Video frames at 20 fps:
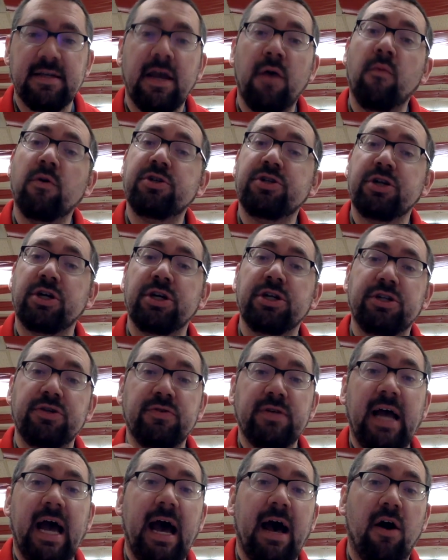And what you're going
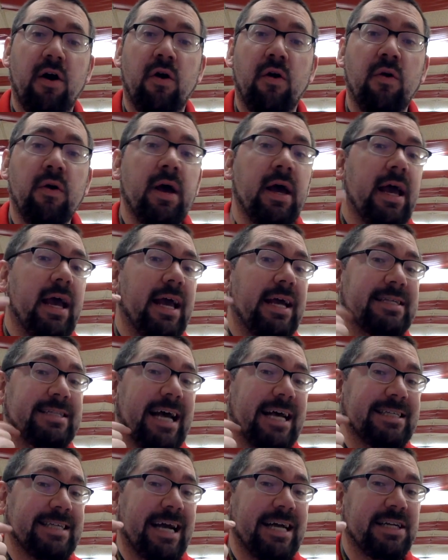to do now is,
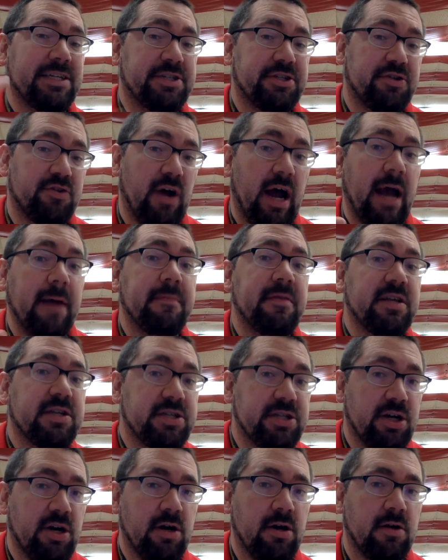as I describe the
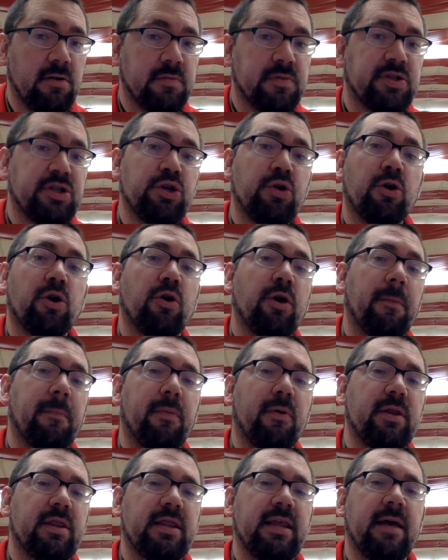terms, you're going to
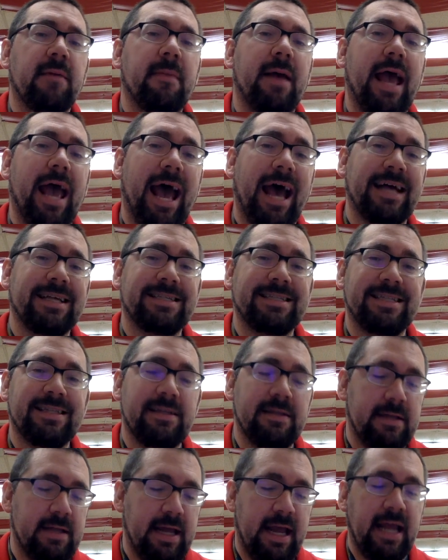put them as
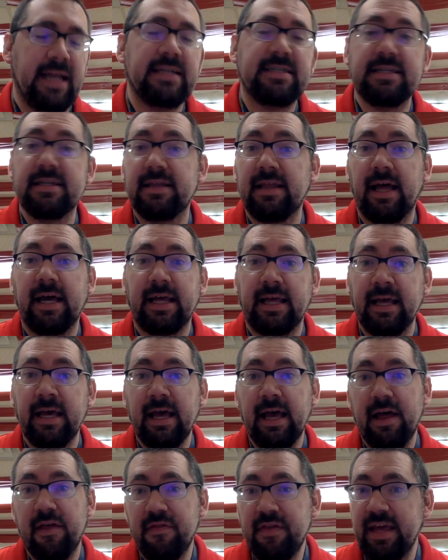into like
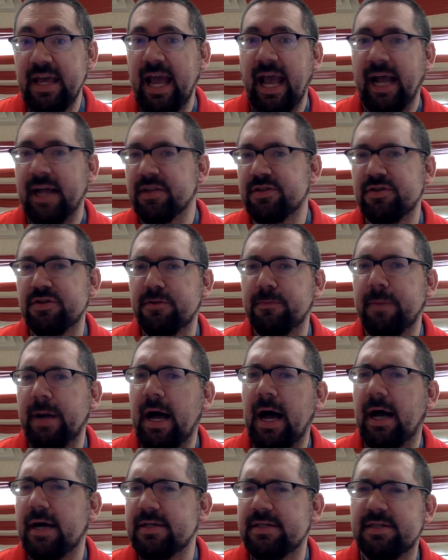the answer
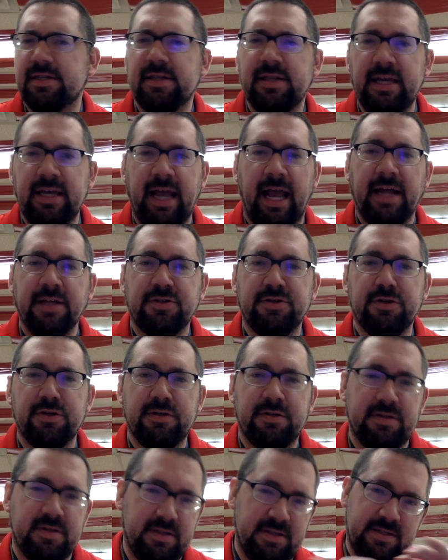box, the
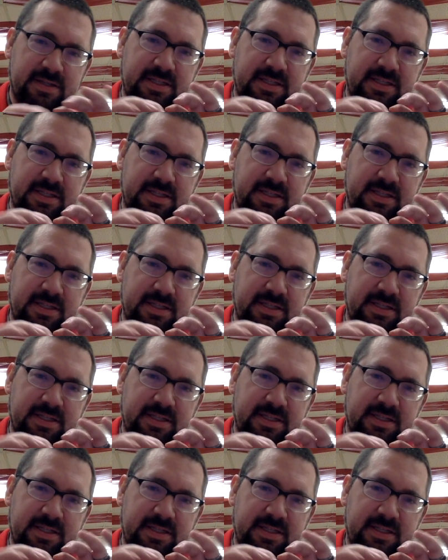answer